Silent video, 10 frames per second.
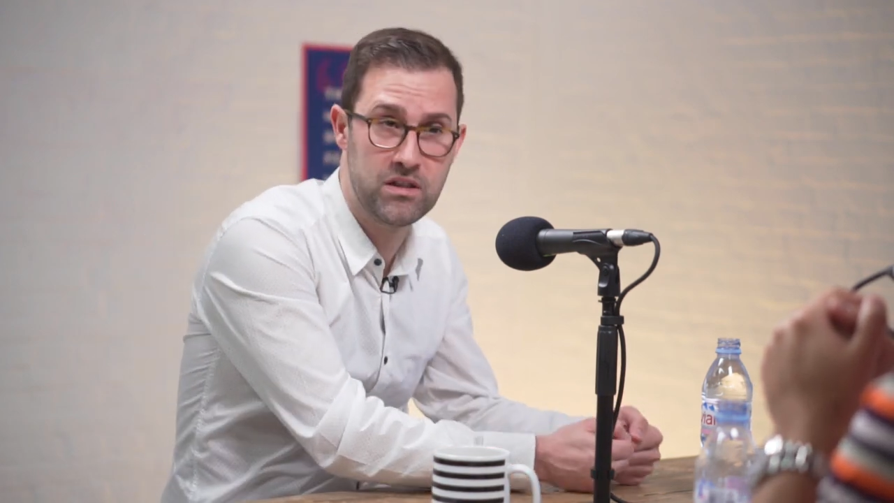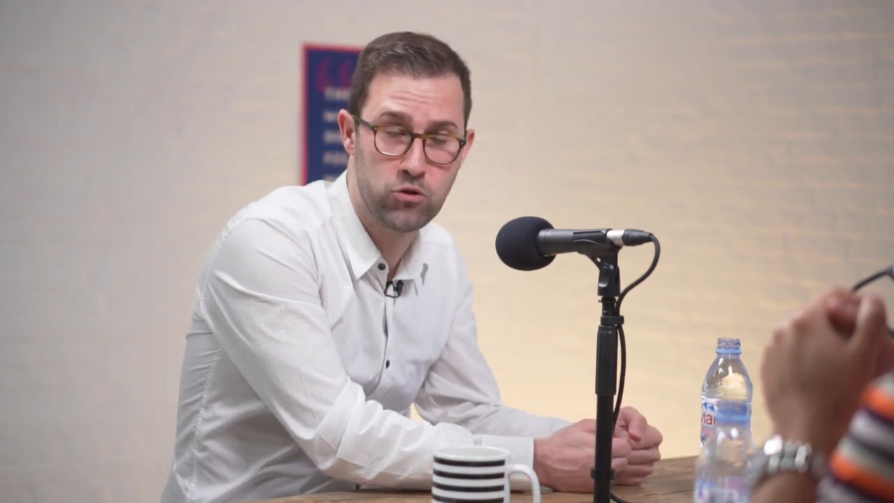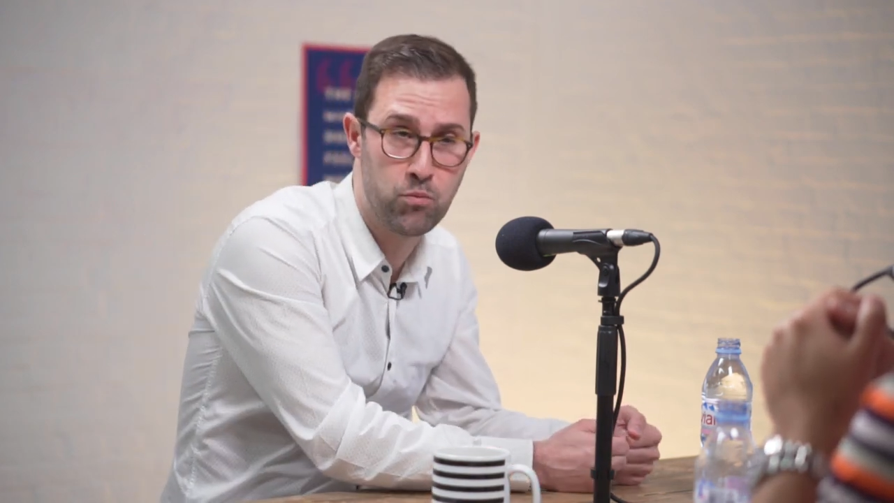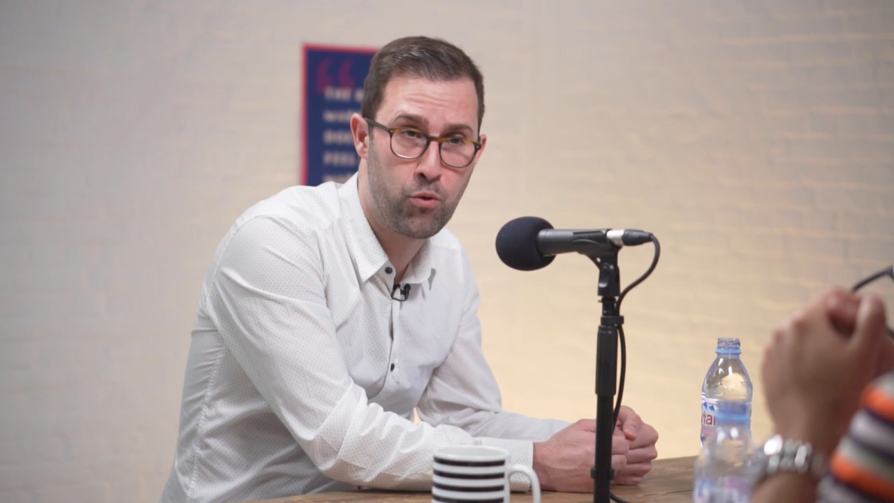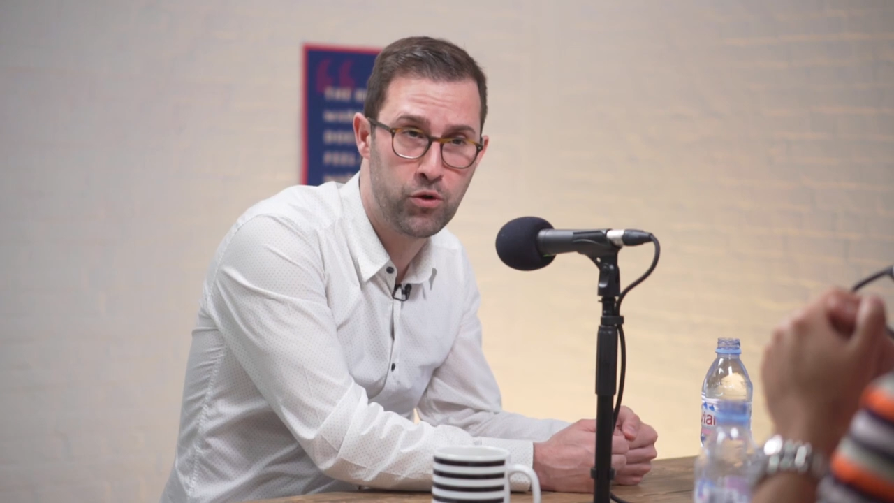and
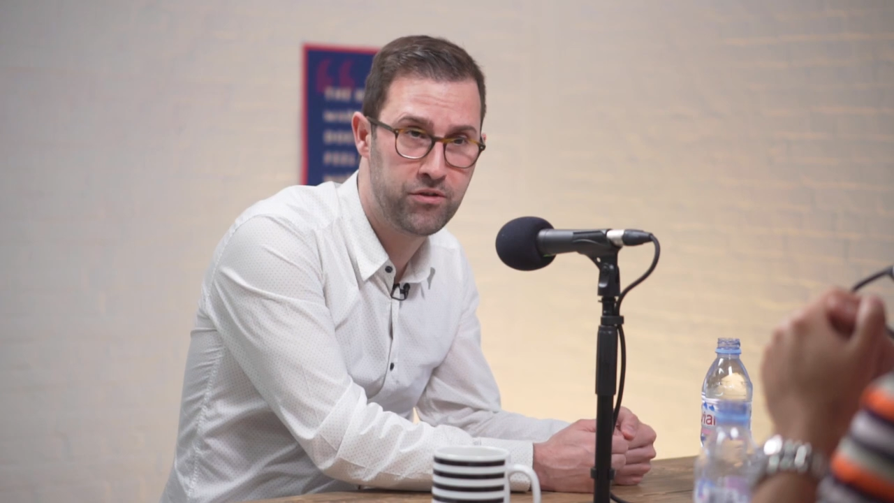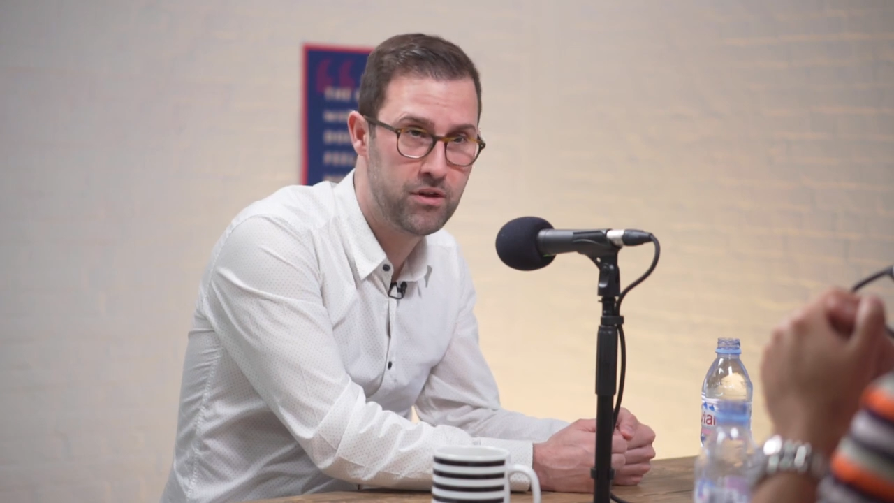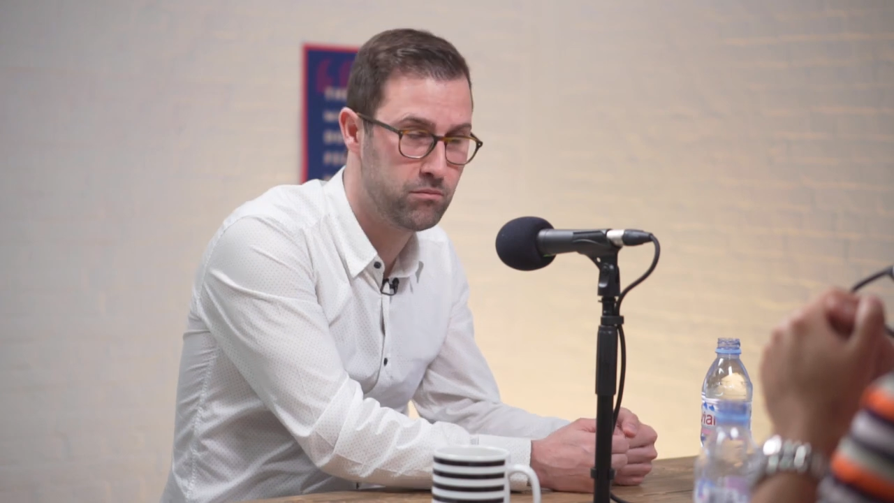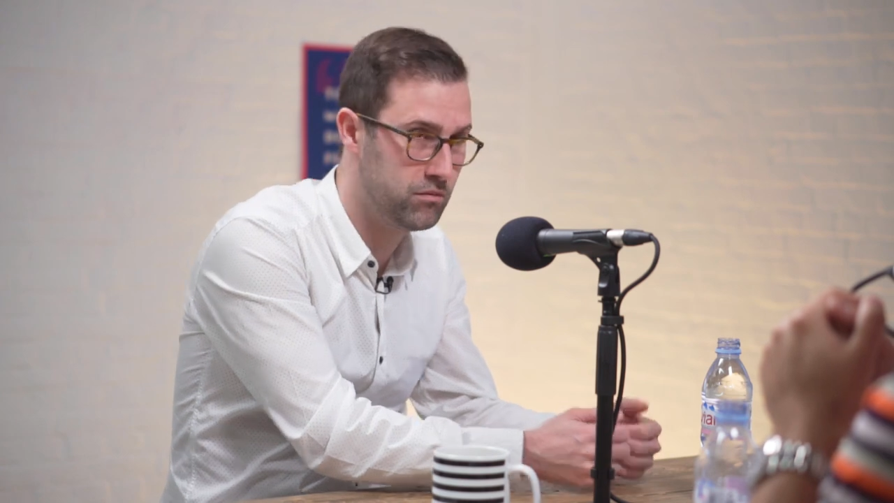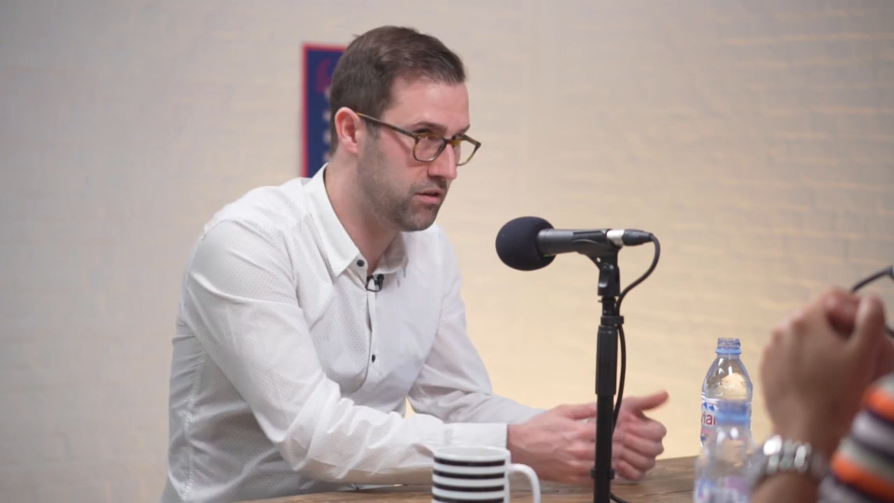a support
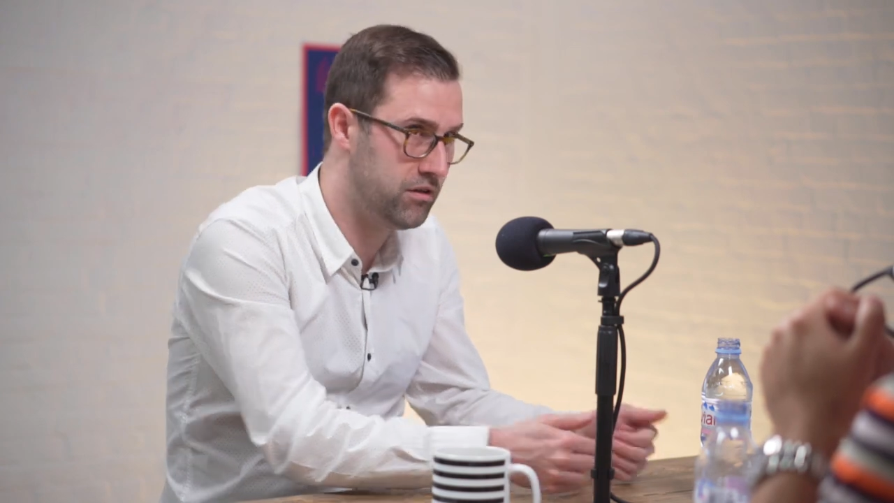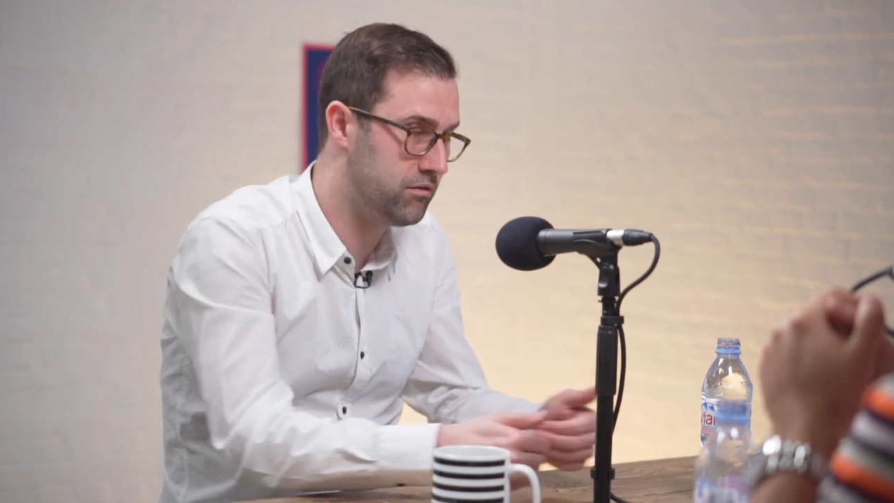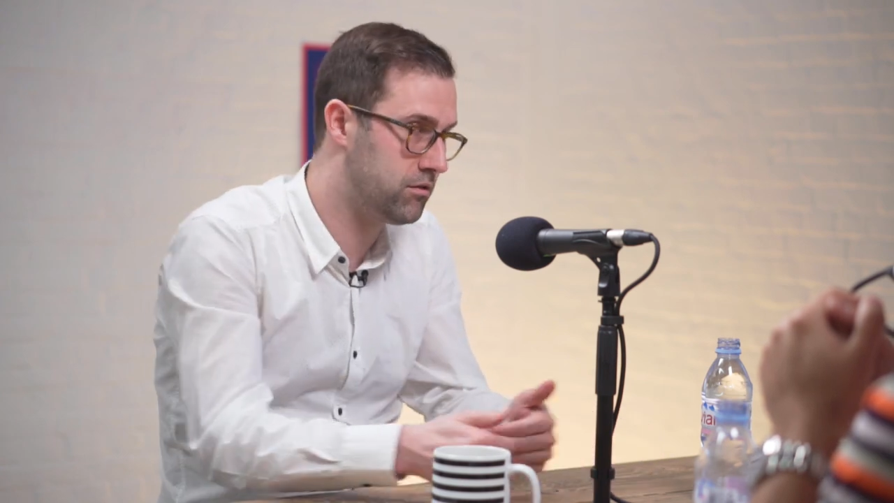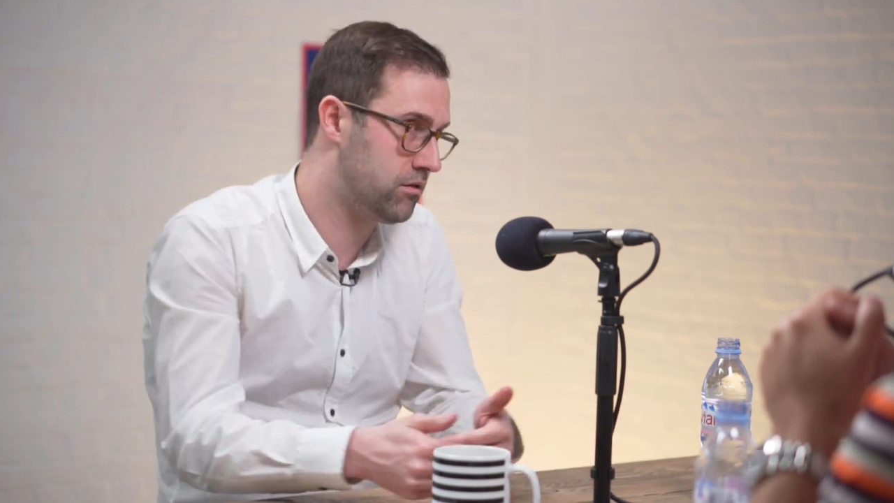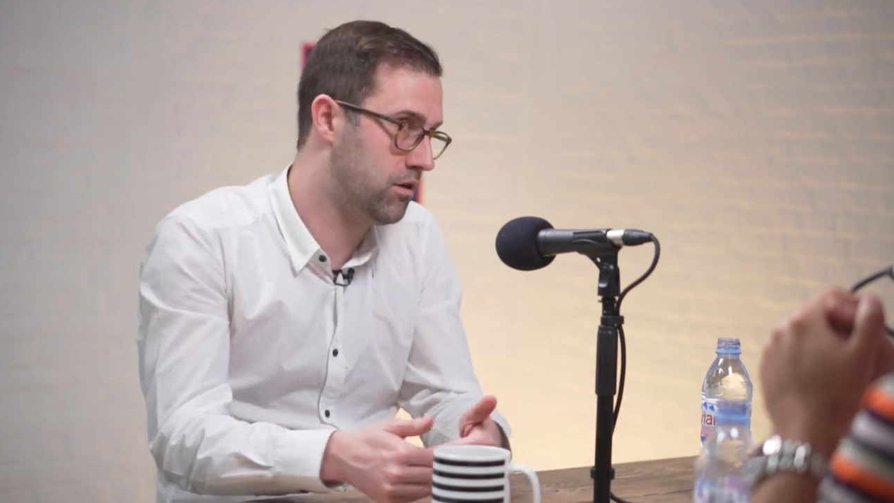team didn't